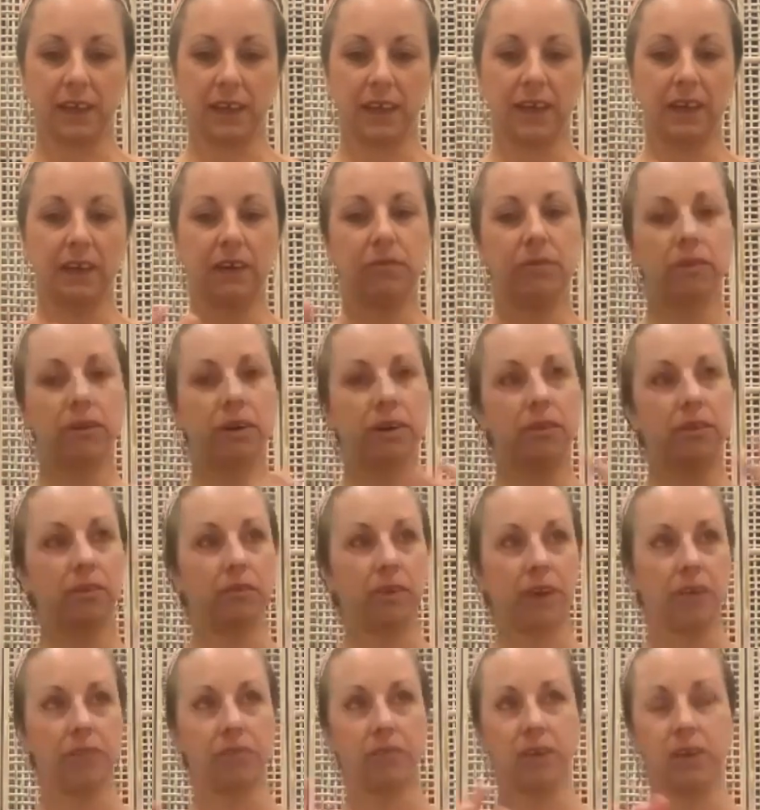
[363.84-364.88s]
getting rid of
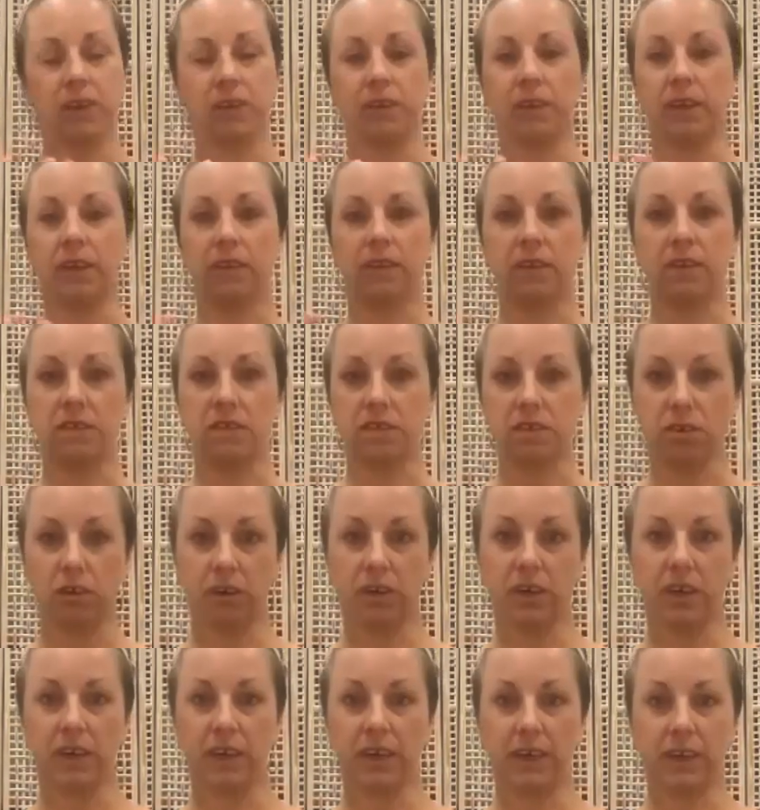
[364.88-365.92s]
everything that's
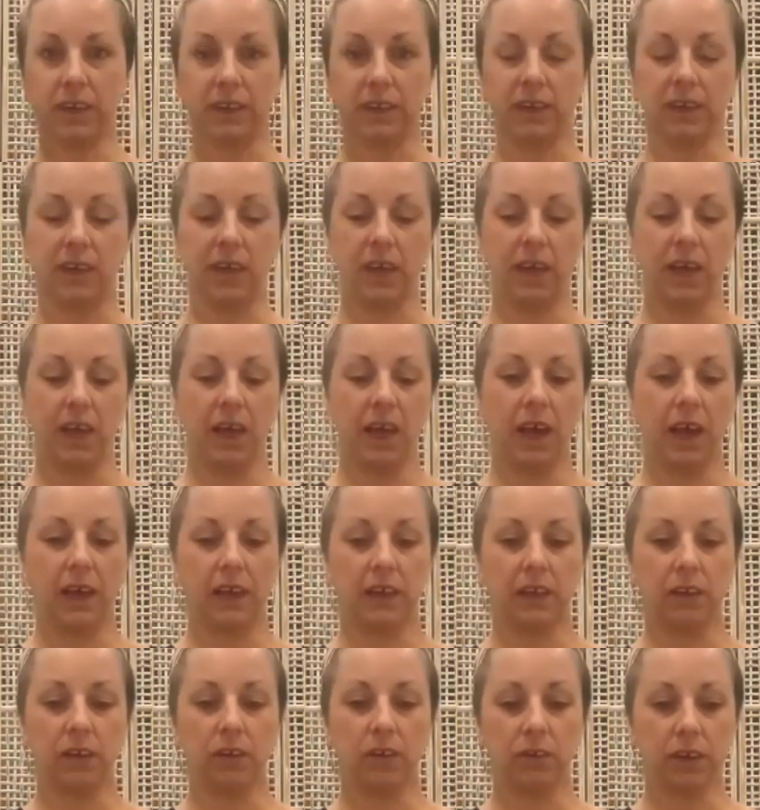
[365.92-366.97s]
not needed
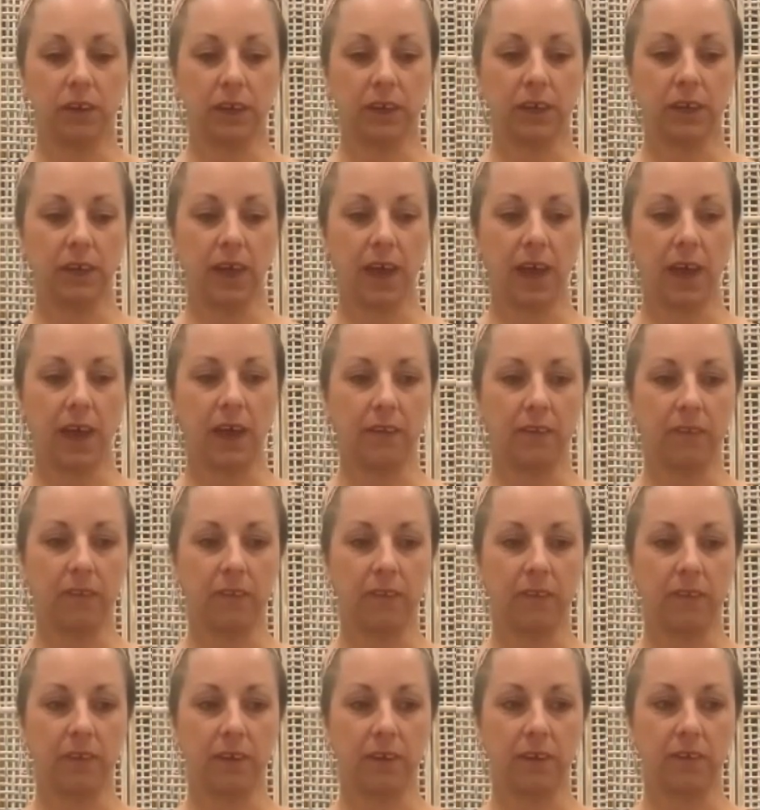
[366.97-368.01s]
and looking at
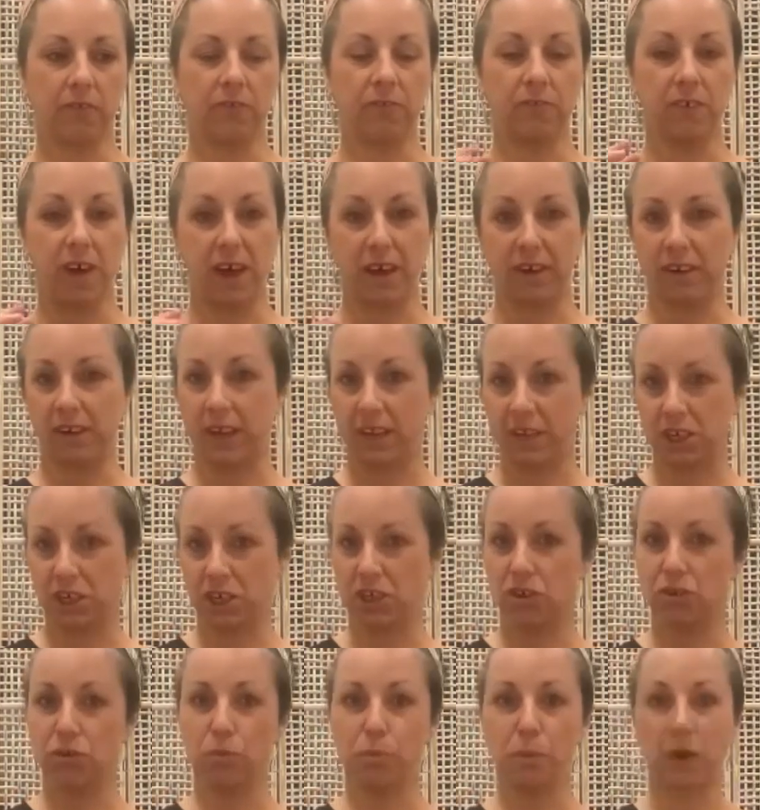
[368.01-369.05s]
the
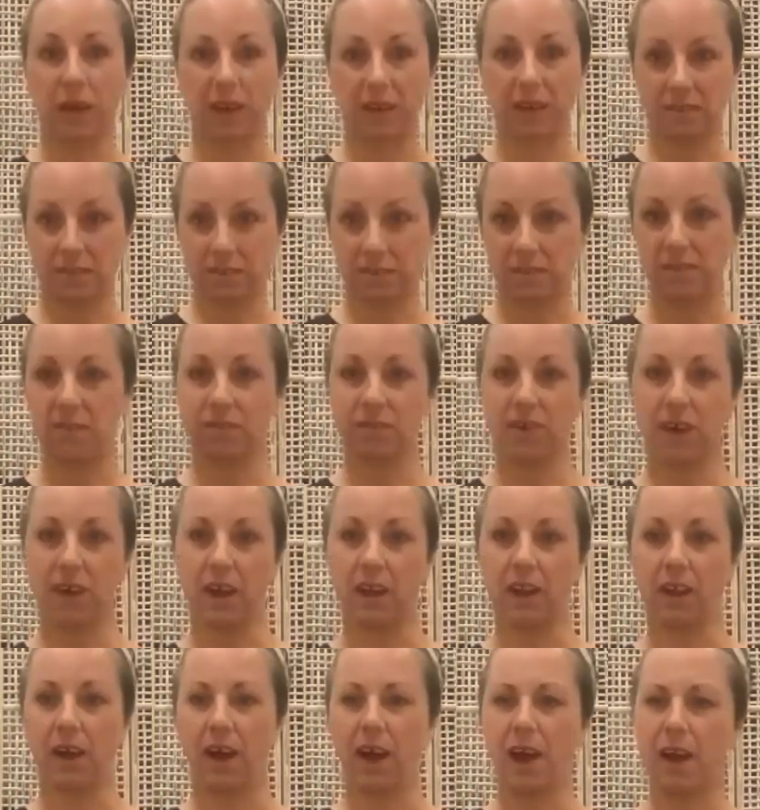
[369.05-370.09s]
foundational pieces of
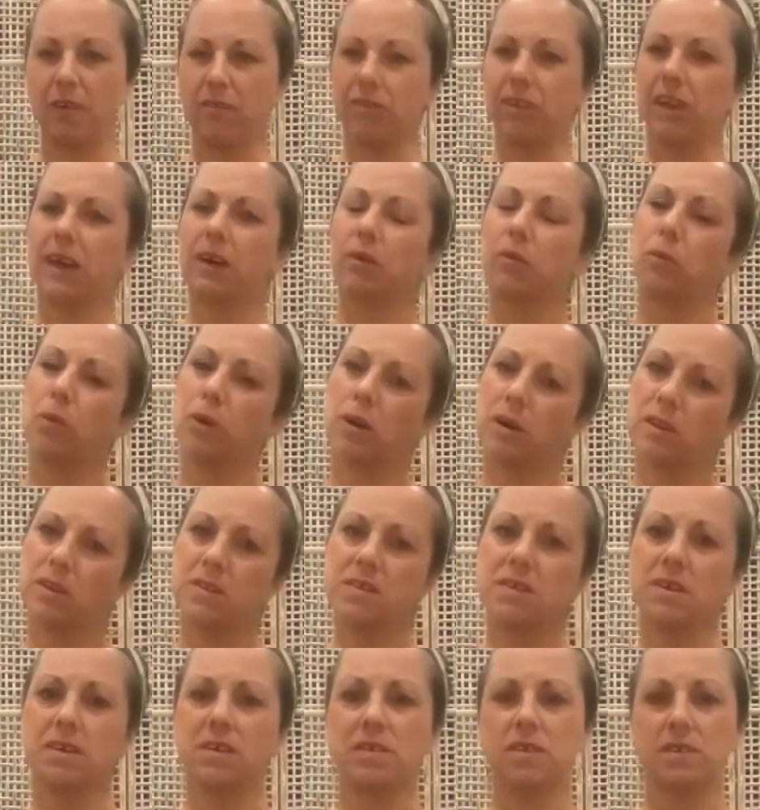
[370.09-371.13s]
our life, like
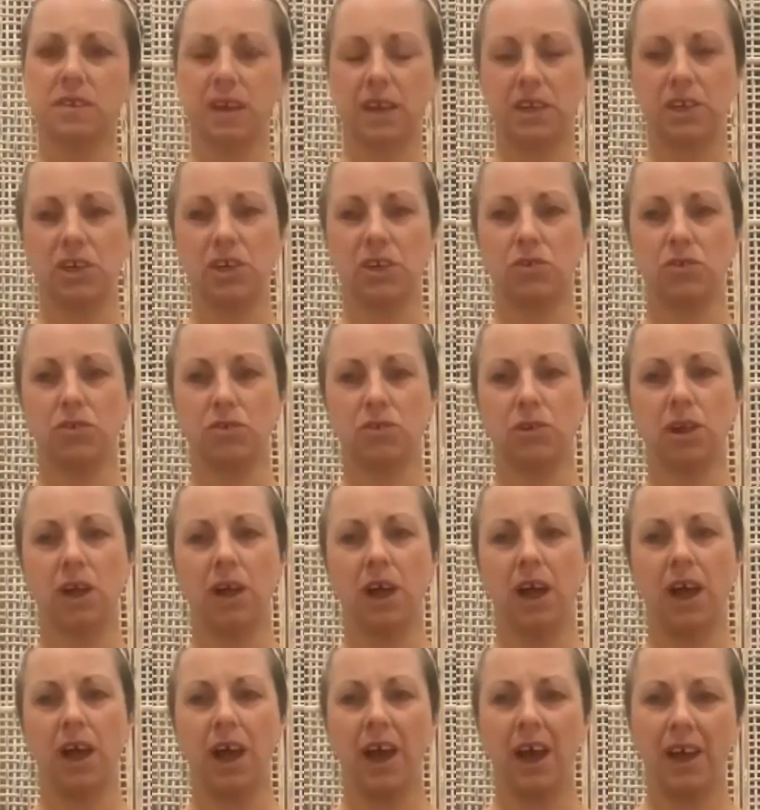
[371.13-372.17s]
what's essential,
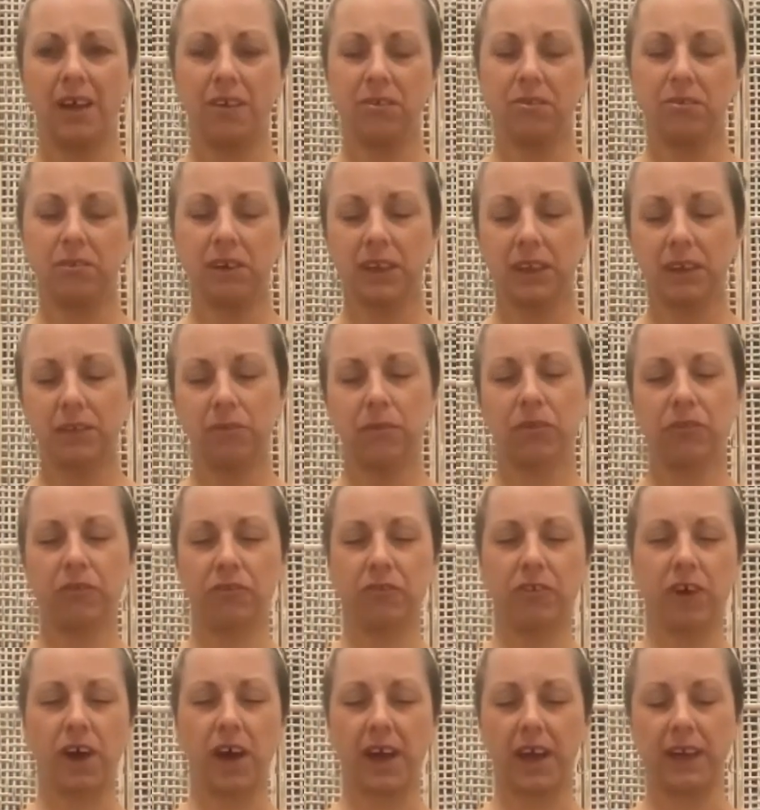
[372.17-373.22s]
and really
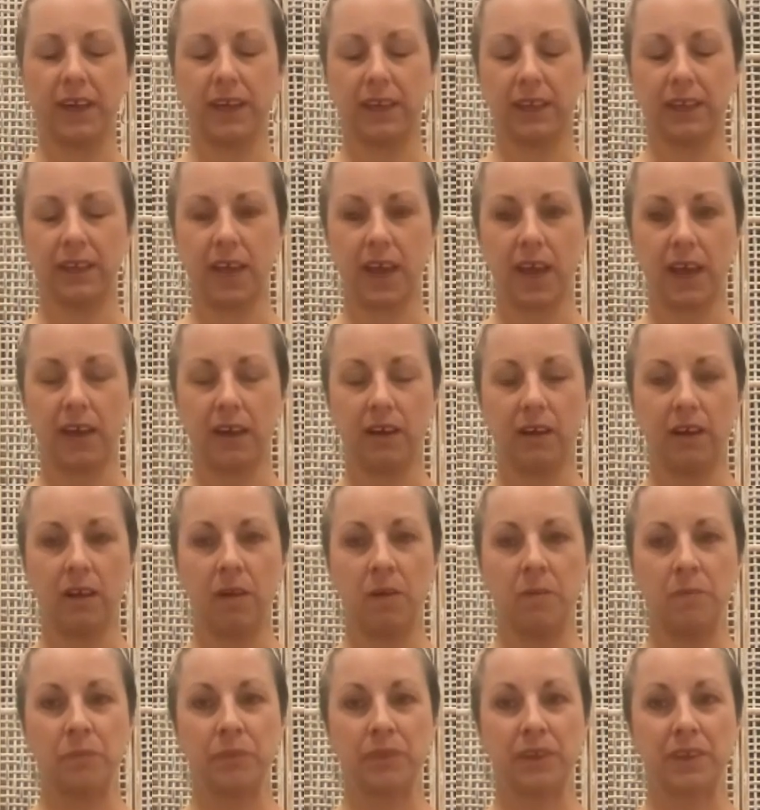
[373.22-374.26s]
refining that
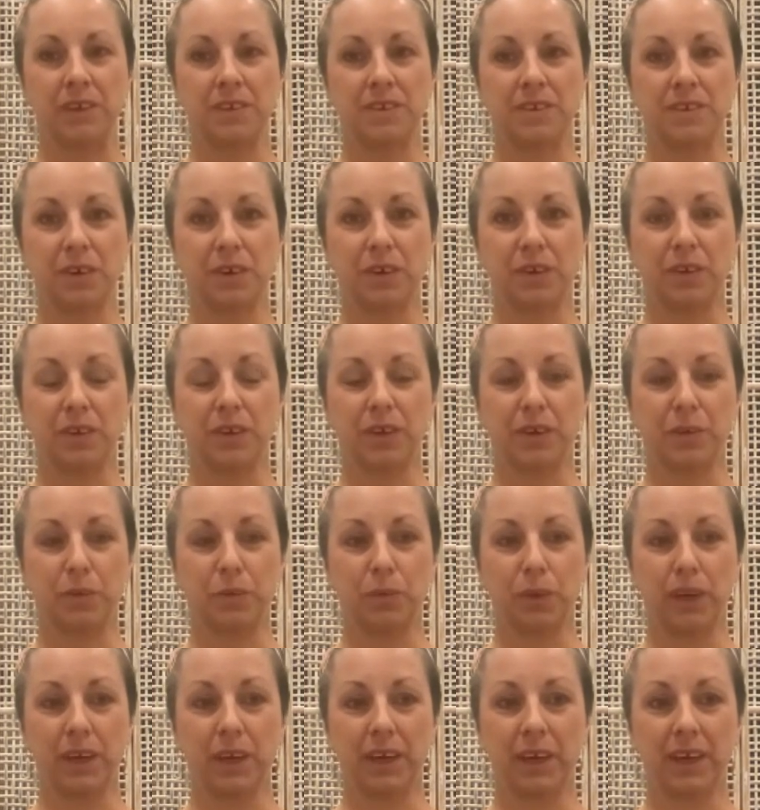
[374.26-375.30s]
so that
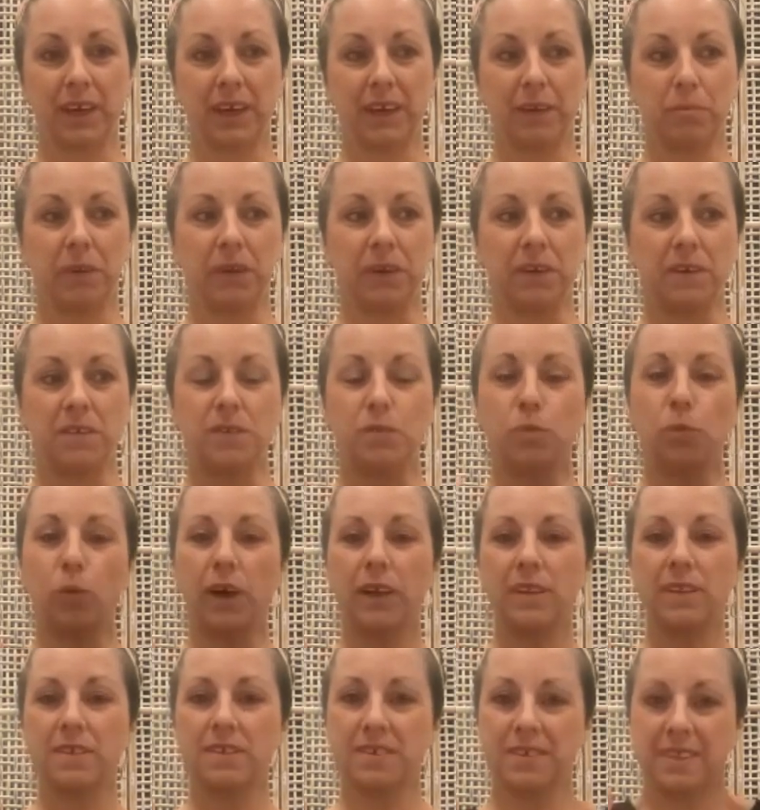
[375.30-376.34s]
we can, because
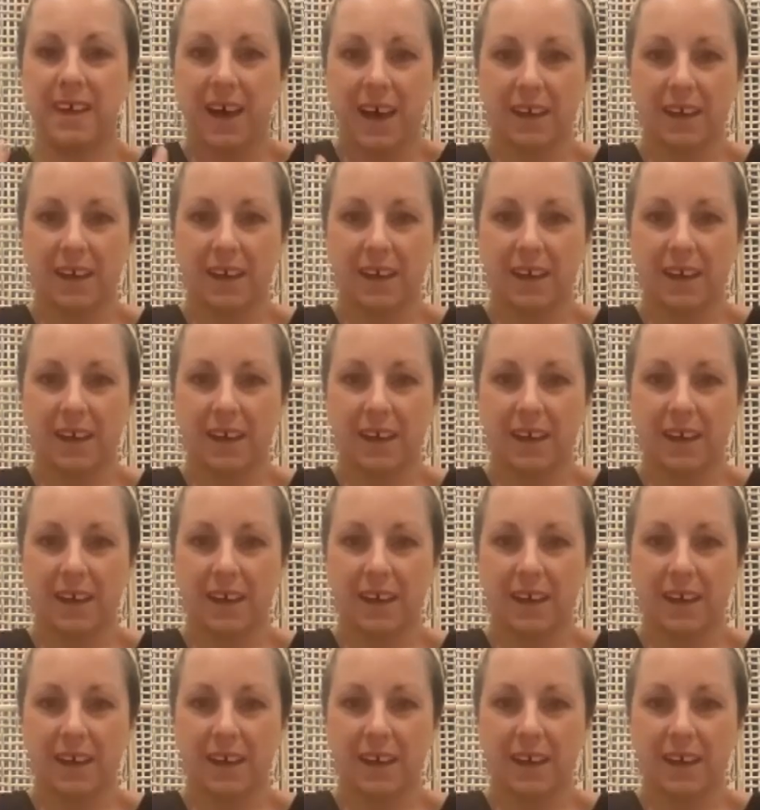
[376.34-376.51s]
once